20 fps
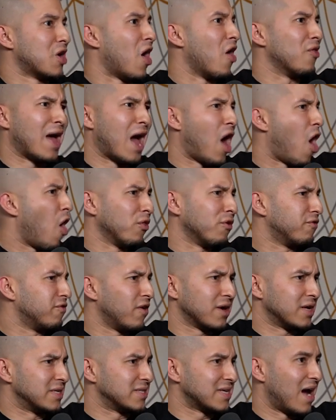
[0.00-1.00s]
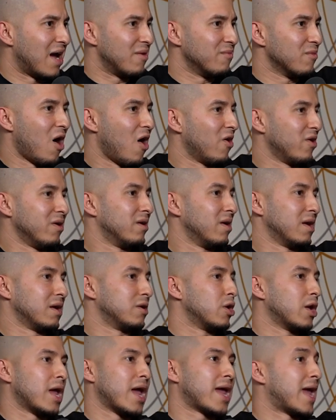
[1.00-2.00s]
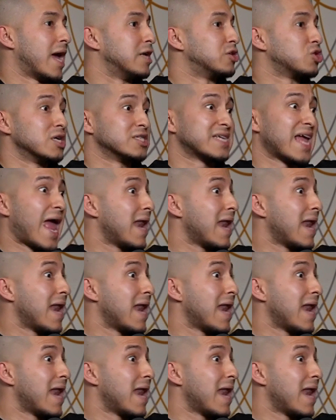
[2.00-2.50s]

saw that all the fucking time. Oh, you're like, you so can't trust